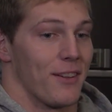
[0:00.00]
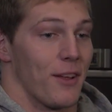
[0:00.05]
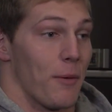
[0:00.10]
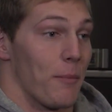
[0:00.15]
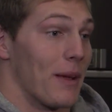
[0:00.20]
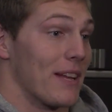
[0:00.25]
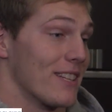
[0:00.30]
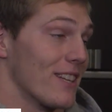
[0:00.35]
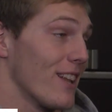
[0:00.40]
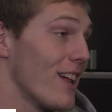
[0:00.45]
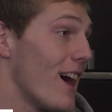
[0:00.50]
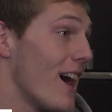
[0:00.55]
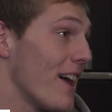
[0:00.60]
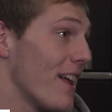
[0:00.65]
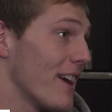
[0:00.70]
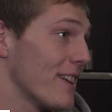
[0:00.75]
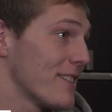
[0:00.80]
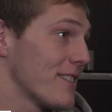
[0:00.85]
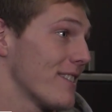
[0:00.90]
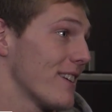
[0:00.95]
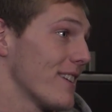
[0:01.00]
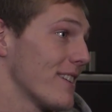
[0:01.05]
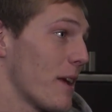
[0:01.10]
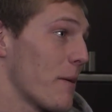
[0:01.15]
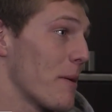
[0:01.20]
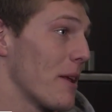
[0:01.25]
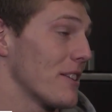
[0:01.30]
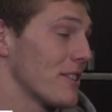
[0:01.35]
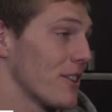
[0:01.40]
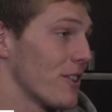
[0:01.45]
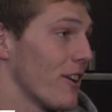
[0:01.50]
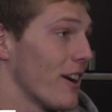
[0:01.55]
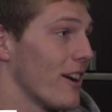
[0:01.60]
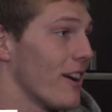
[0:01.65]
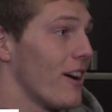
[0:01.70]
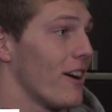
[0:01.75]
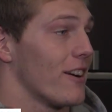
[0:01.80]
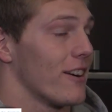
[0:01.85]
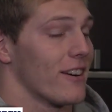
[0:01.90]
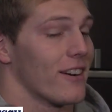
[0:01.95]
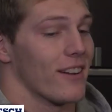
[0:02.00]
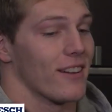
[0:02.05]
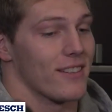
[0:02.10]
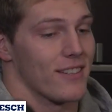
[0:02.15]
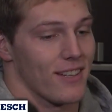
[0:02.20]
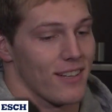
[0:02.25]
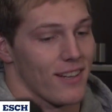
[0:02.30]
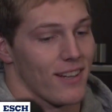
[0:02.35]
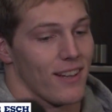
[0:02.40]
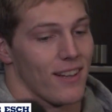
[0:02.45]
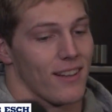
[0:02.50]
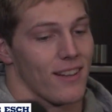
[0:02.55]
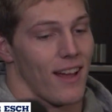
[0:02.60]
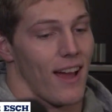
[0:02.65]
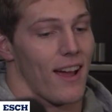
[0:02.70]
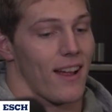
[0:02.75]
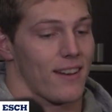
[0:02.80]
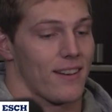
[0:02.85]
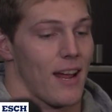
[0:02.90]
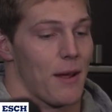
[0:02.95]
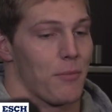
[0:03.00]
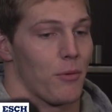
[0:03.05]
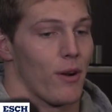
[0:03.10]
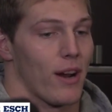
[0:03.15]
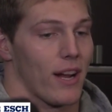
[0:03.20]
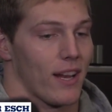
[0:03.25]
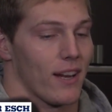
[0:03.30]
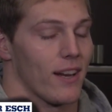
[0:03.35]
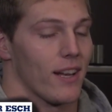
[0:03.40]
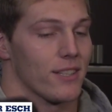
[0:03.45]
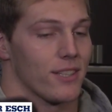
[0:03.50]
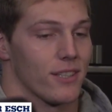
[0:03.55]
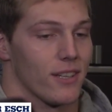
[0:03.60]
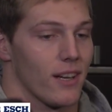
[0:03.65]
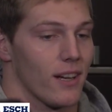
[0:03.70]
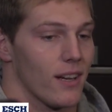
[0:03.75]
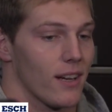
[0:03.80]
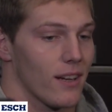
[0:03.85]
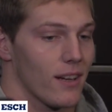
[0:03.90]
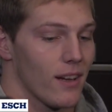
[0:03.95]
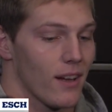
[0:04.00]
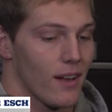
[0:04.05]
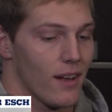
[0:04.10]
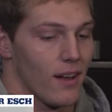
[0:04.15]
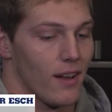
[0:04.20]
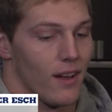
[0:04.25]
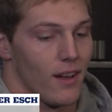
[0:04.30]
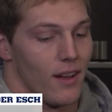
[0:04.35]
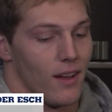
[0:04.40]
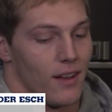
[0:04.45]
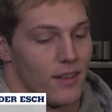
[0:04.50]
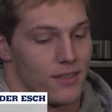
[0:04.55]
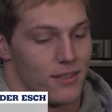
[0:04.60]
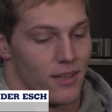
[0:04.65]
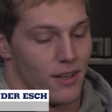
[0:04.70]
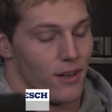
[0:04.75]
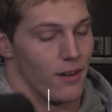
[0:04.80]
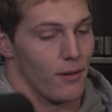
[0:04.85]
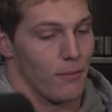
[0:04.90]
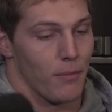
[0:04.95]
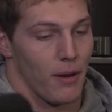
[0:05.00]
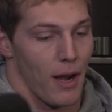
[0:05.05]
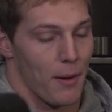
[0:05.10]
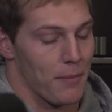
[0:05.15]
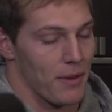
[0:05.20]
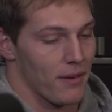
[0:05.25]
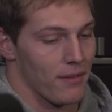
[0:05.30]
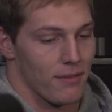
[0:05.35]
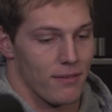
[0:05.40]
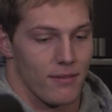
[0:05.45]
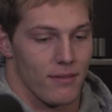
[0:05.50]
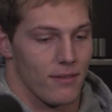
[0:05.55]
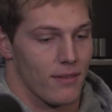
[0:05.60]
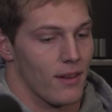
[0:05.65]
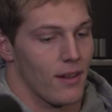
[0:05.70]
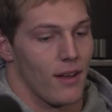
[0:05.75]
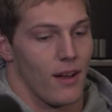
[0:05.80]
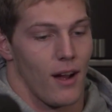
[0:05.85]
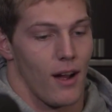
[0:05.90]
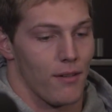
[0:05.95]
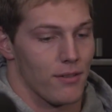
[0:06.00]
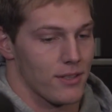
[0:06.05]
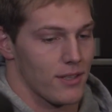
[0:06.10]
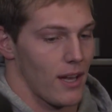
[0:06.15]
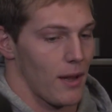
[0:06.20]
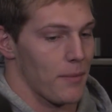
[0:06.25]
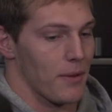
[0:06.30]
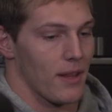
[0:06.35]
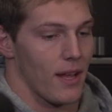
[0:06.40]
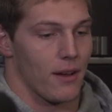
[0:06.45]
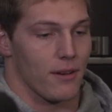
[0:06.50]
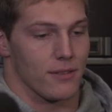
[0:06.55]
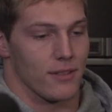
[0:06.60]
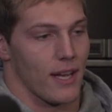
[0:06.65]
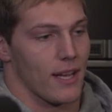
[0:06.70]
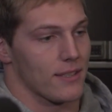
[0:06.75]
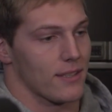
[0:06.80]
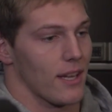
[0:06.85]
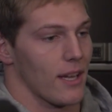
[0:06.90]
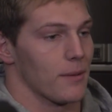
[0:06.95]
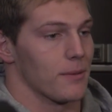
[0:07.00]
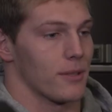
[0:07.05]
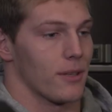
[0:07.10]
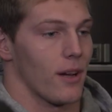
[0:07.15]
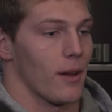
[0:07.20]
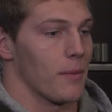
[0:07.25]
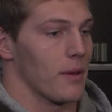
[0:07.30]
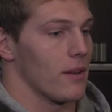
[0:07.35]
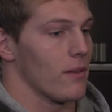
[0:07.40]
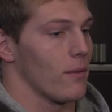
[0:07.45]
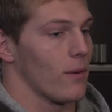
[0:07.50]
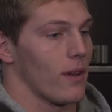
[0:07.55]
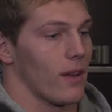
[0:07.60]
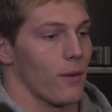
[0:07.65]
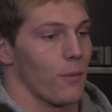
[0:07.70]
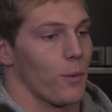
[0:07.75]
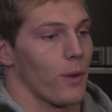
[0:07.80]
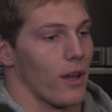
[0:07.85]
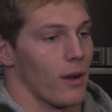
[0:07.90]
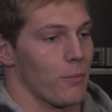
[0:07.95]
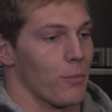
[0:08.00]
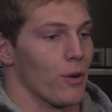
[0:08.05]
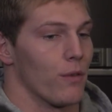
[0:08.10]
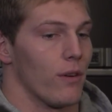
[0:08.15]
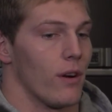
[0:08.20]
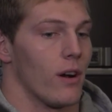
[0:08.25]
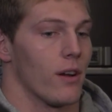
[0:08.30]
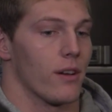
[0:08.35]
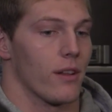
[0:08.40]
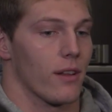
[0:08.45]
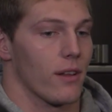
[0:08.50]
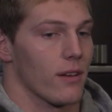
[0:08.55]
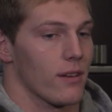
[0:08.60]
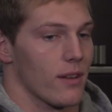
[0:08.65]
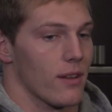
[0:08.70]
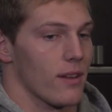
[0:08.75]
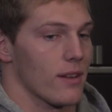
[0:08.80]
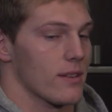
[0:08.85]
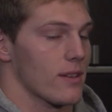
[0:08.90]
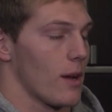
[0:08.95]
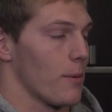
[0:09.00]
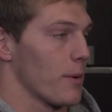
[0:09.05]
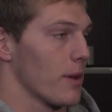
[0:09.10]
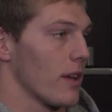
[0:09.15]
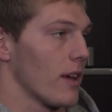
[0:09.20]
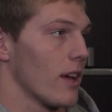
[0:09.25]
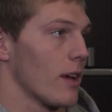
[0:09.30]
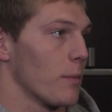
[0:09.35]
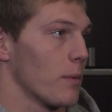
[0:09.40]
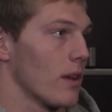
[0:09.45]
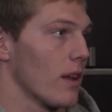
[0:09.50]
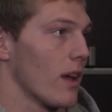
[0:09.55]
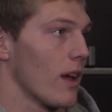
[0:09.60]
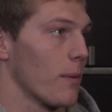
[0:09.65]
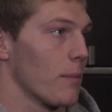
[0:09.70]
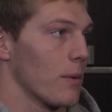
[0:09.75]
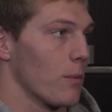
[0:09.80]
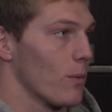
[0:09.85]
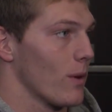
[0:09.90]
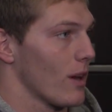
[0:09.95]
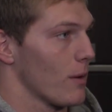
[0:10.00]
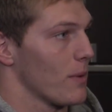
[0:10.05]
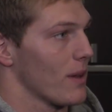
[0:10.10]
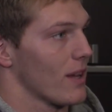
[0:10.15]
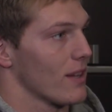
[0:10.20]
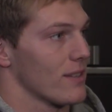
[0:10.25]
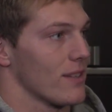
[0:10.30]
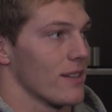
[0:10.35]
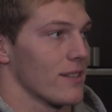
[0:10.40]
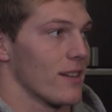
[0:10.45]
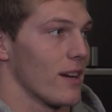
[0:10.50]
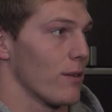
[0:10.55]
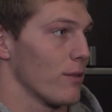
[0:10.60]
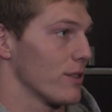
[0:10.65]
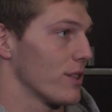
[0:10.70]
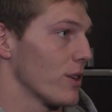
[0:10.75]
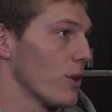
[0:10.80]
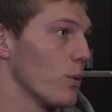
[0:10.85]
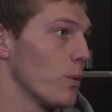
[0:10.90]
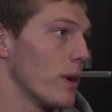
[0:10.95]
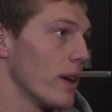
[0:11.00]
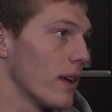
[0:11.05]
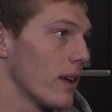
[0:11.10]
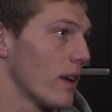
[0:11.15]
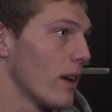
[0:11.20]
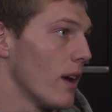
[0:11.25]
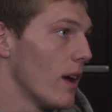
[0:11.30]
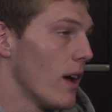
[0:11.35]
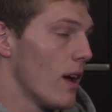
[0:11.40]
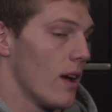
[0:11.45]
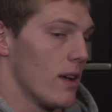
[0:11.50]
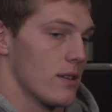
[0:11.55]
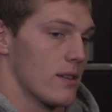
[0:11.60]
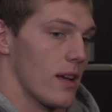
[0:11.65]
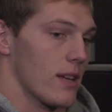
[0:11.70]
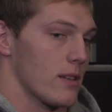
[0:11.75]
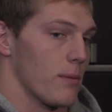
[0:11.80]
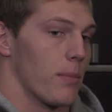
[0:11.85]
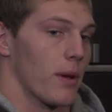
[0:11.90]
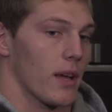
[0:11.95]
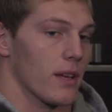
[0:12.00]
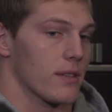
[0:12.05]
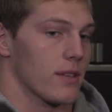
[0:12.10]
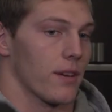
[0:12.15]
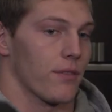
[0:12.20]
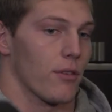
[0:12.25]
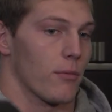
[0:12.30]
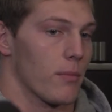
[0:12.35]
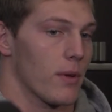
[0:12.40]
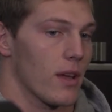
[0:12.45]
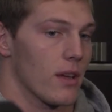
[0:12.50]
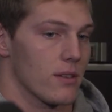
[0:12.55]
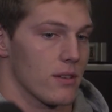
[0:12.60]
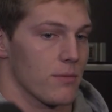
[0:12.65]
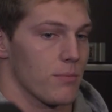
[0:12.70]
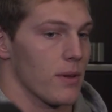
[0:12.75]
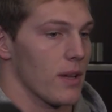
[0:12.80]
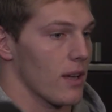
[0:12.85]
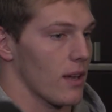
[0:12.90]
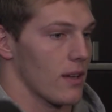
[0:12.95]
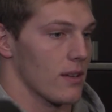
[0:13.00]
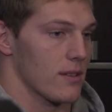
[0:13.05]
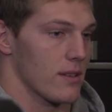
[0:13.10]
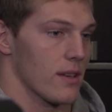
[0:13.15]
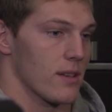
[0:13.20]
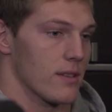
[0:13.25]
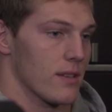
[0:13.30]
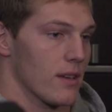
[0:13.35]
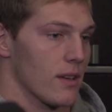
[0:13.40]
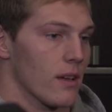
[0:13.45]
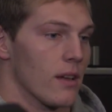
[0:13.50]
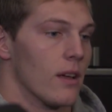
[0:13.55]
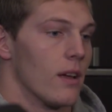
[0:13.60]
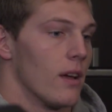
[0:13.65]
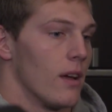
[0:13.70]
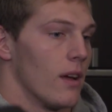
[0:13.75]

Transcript: It means a lot. It's a great honor to get that type of recognition. So, that was last game. So, we got to move on to this coming game. And, we got to be consistent every single week. So that's the biggest thing for me is just being consistent,